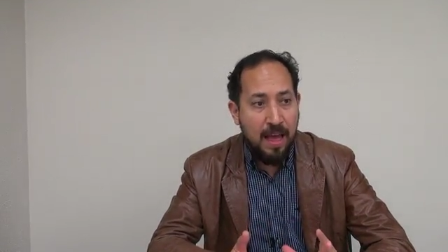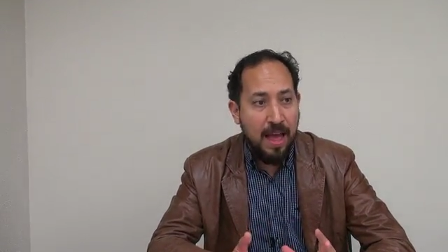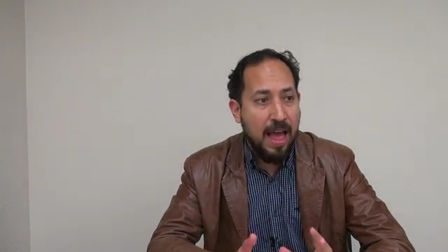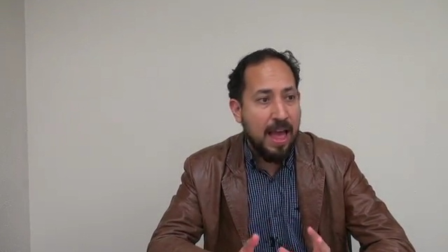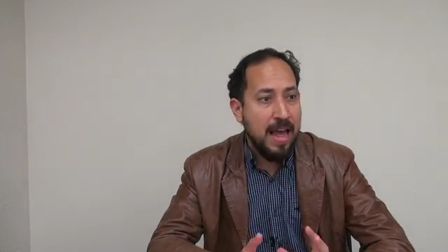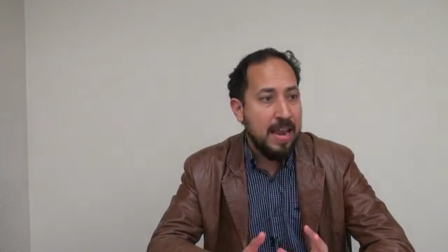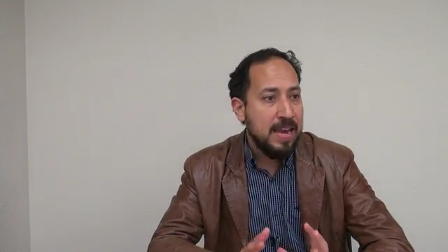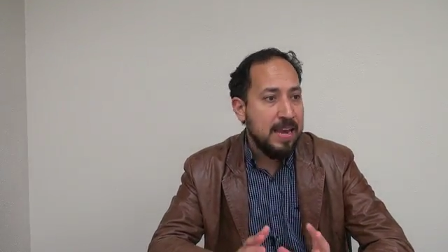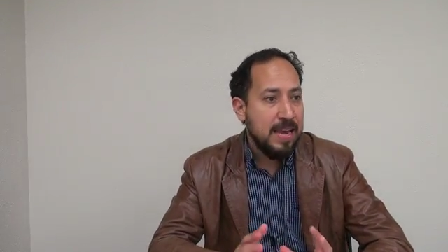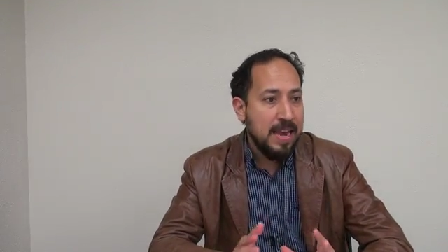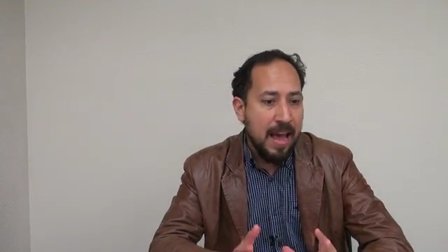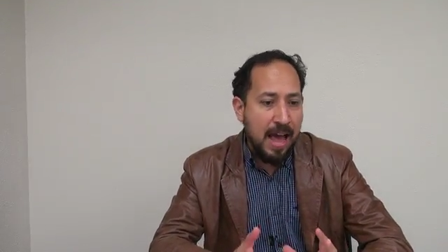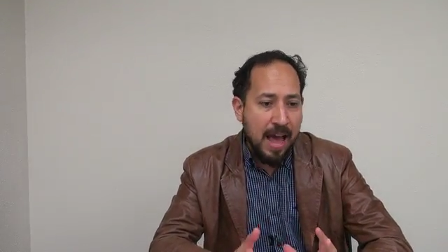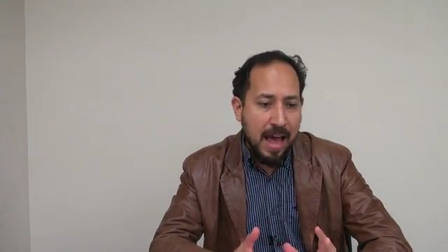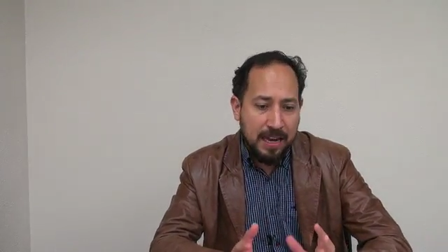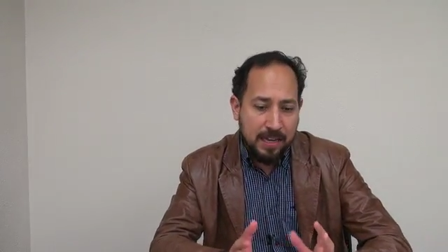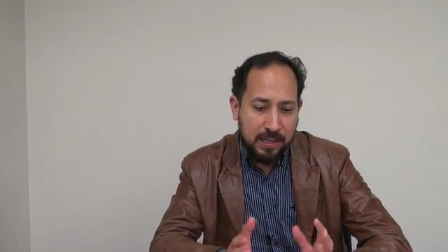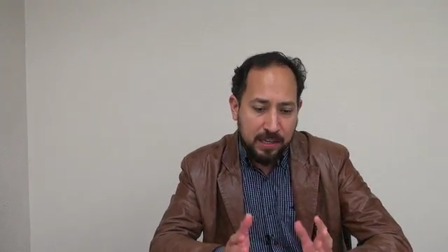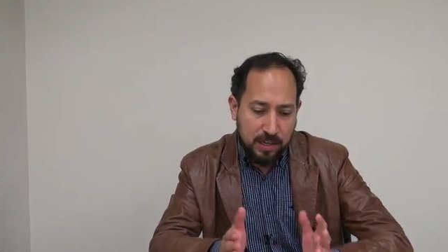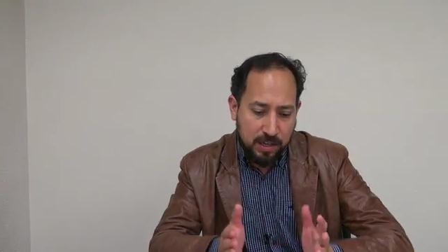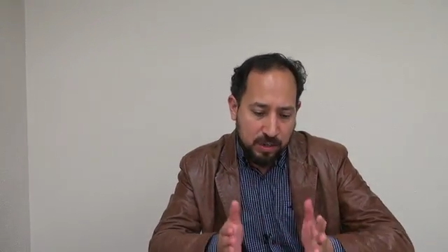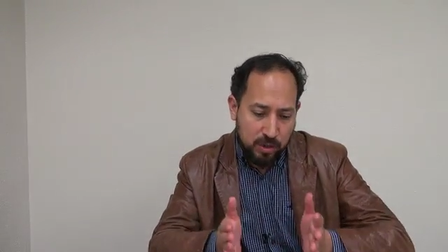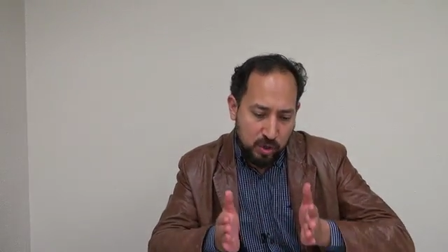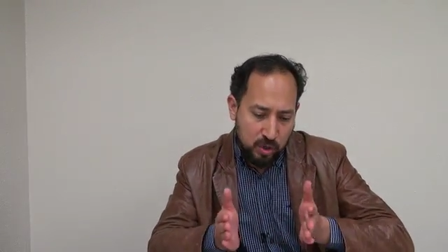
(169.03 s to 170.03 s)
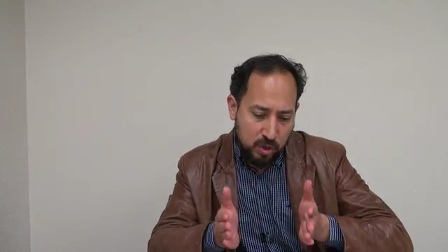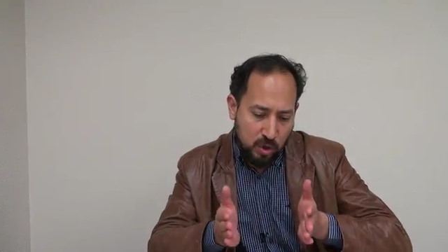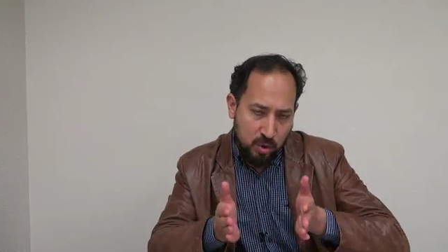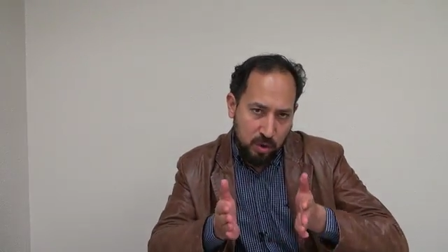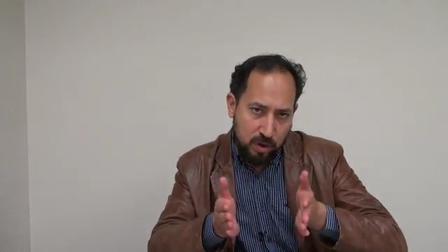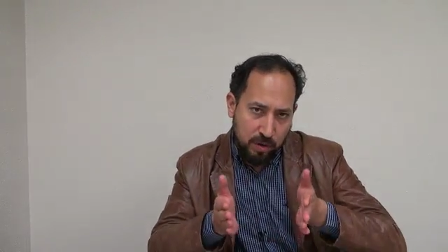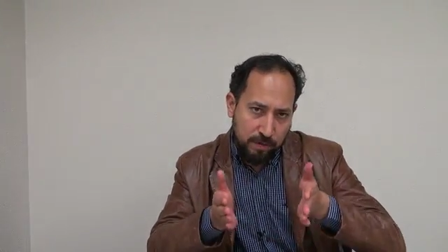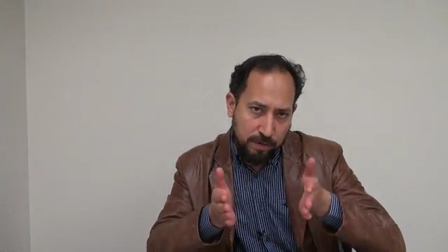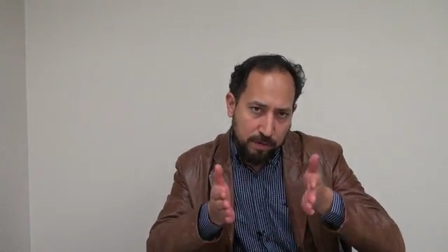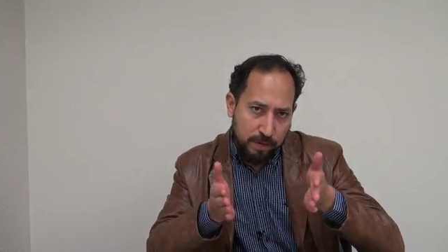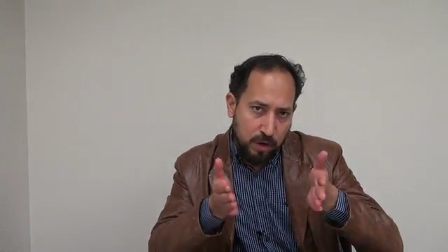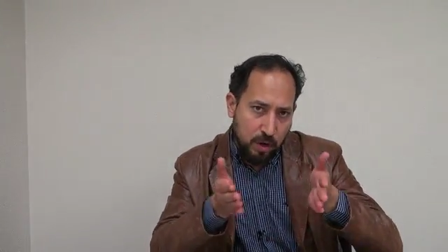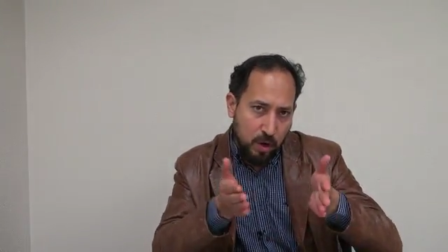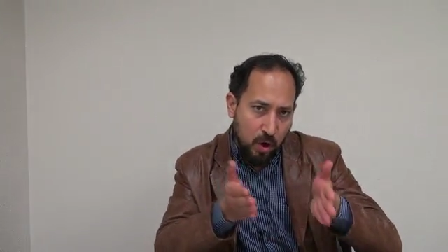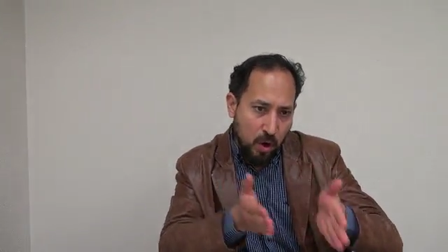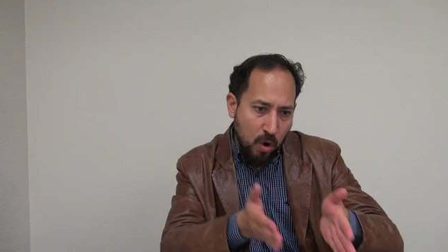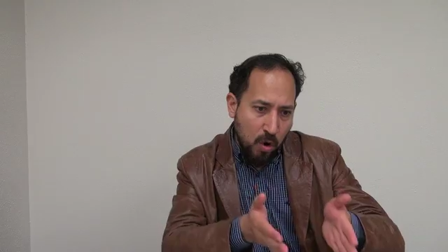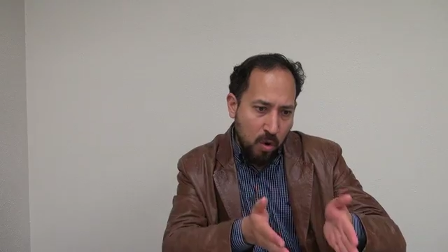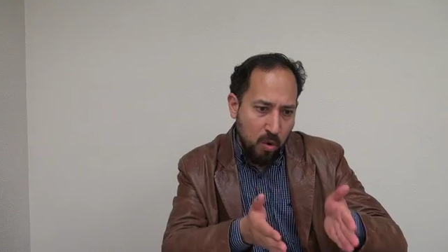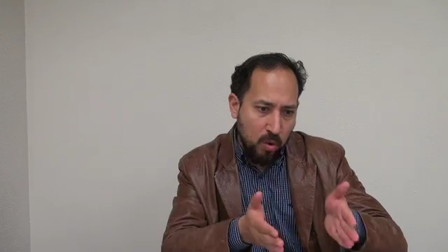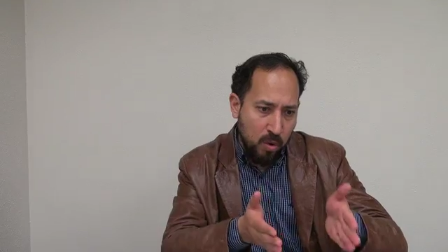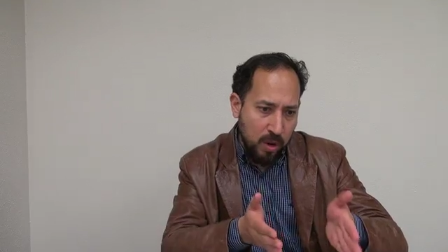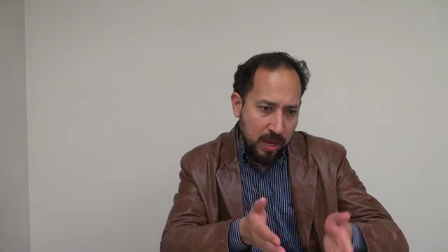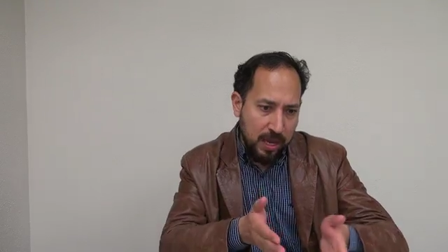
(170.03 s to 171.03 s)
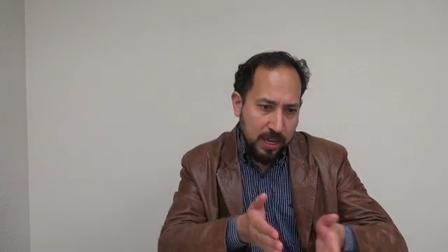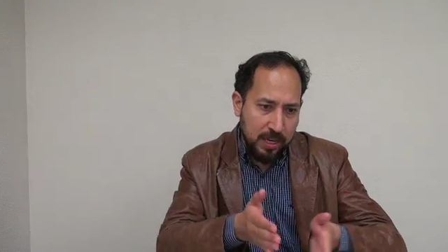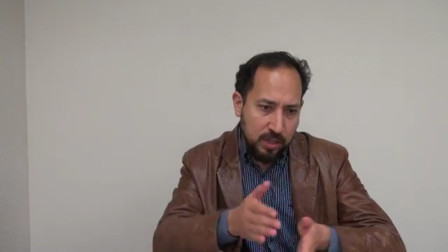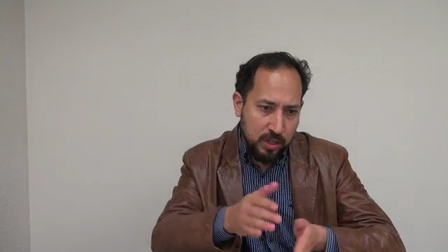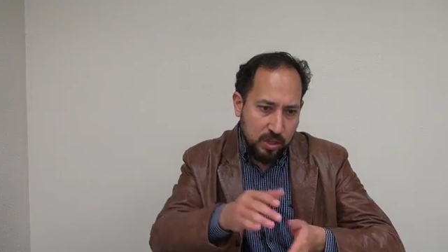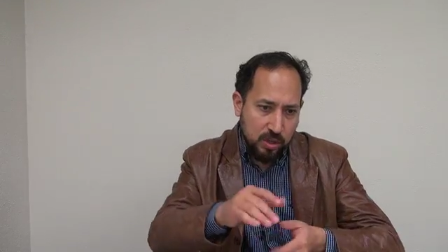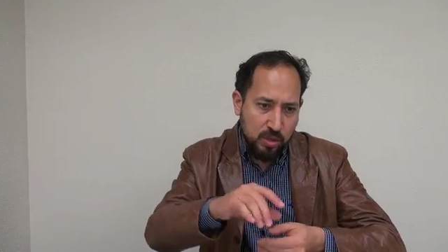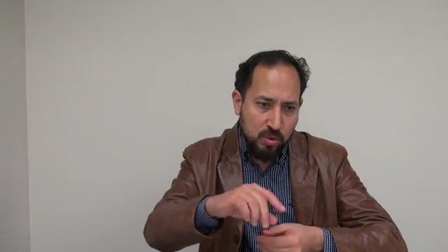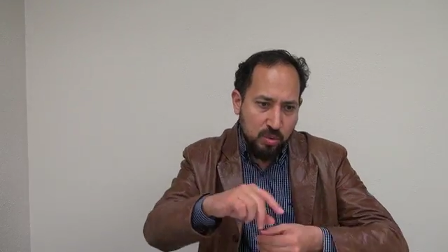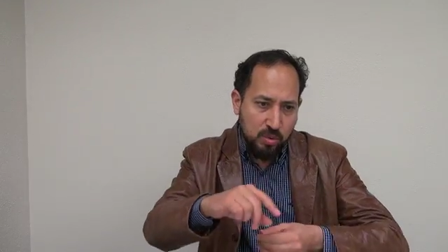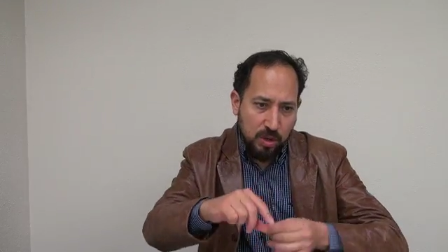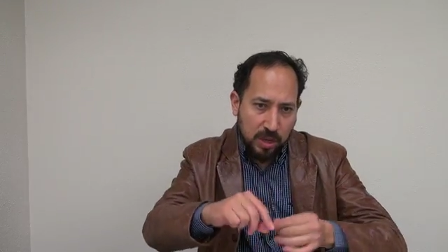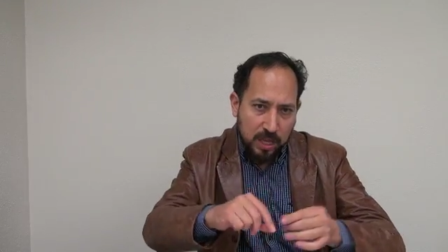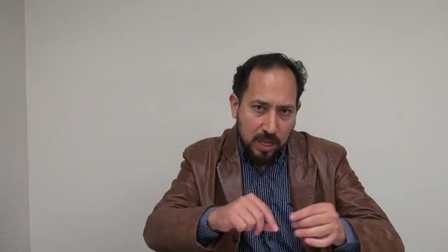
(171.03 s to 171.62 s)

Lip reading: and not sort of go into